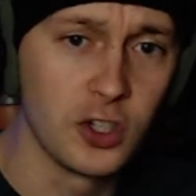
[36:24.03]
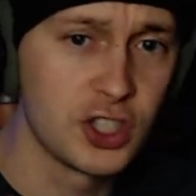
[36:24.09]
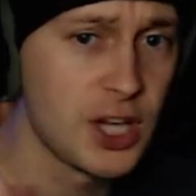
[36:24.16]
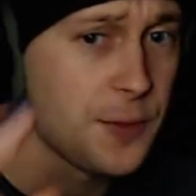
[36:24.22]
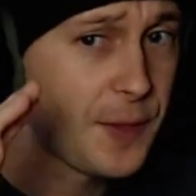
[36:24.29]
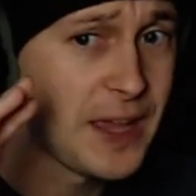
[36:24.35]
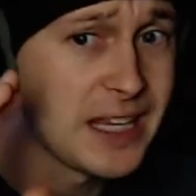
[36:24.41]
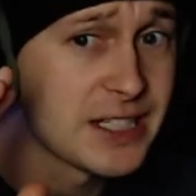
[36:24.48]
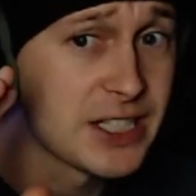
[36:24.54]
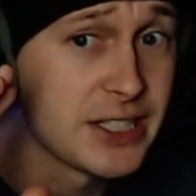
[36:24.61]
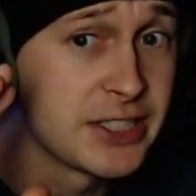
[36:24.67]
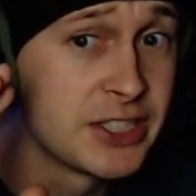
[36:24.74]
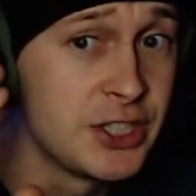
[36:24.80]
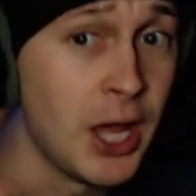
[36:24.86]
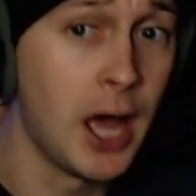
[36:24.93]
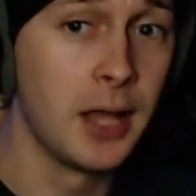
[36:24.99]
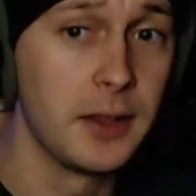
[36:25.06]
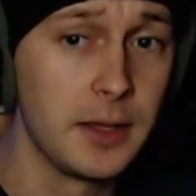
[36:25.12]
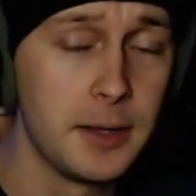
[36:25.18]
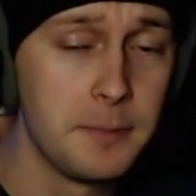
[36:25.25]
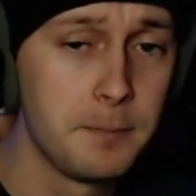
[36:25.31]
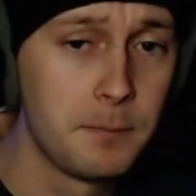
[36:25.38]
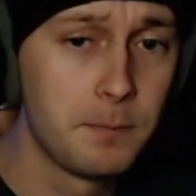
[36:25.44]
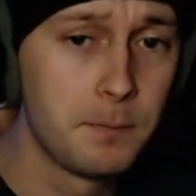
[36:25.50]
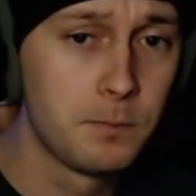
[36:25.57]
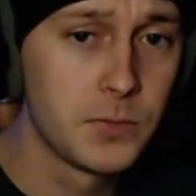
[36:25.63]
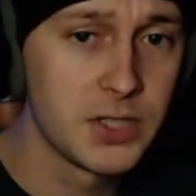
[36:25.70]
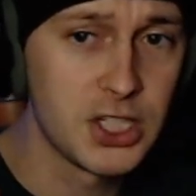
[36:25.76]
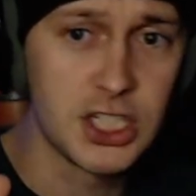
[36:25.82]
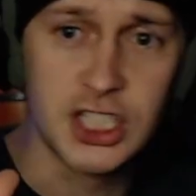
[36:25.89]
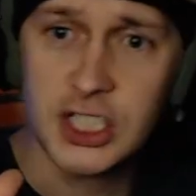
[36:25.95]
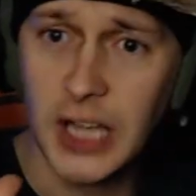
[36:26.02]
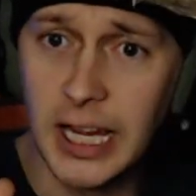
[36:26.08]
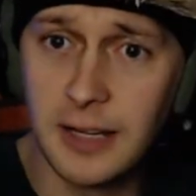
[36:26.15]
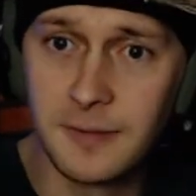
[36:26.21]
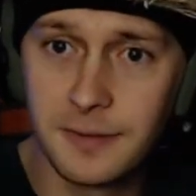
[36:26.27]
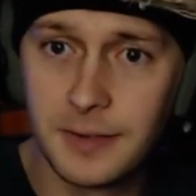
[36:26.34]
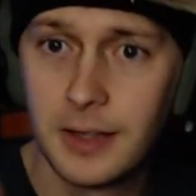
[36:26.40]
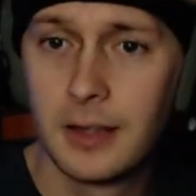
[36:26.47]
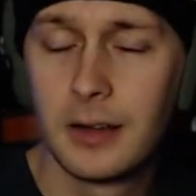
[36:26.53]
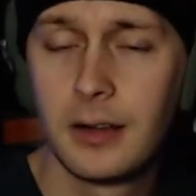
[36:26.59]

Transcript: She thinks she's done. She's safe.